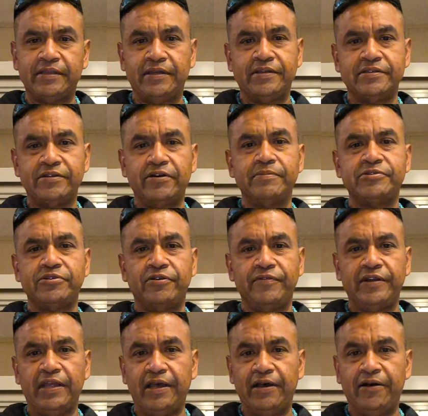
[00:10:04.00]
things. They're
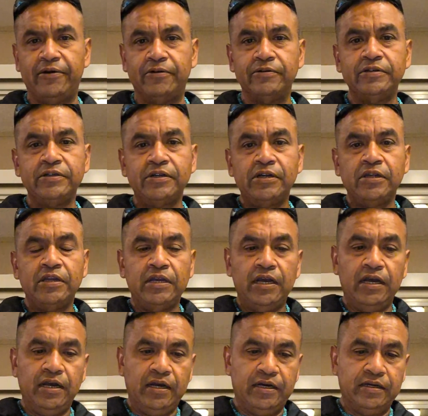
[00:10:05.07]
observing how
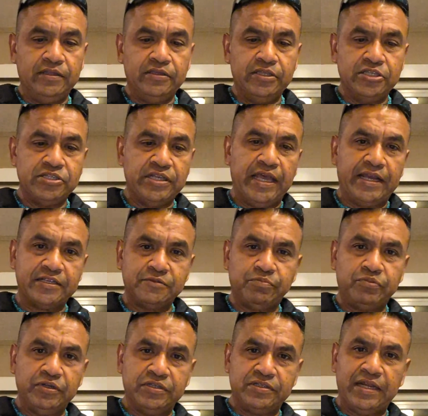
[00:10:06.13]
this
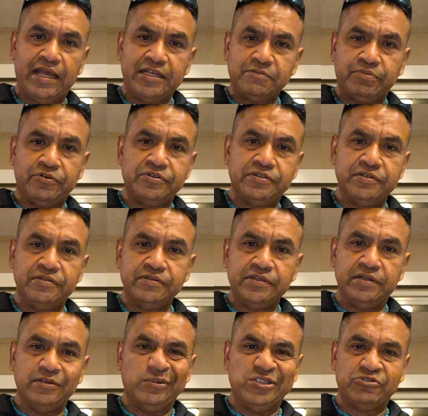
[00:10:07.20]
last person,
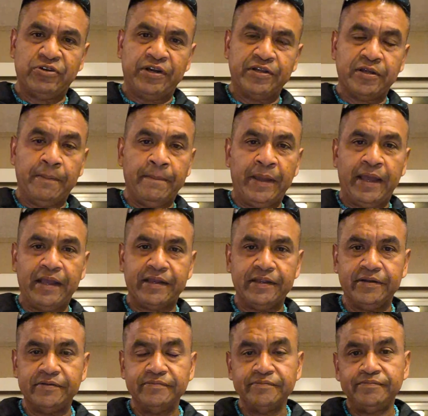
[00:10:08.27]
is trying to come back,
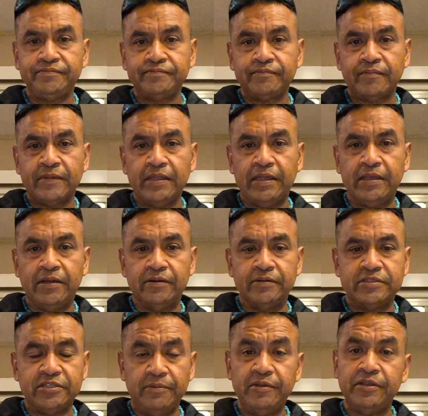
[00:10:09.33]
and
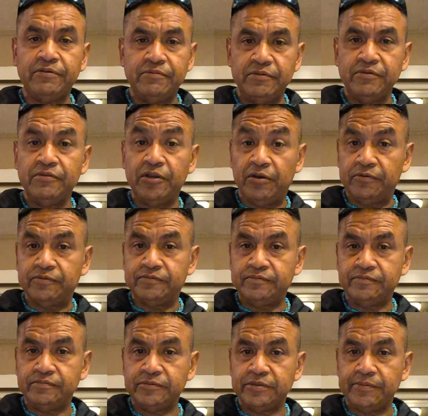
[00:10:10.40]
it's somebody
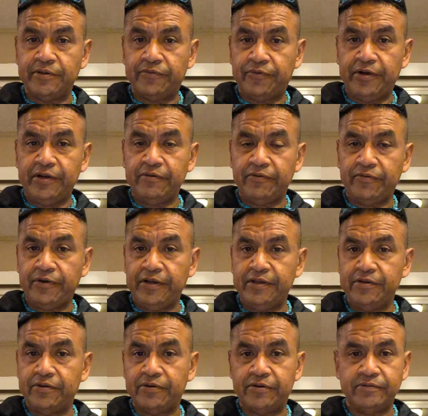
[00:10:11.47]
your friend of a
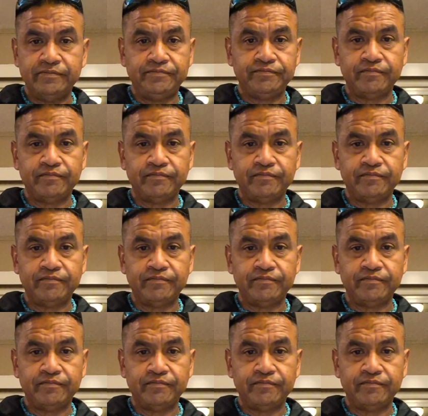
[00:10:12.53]
friend, or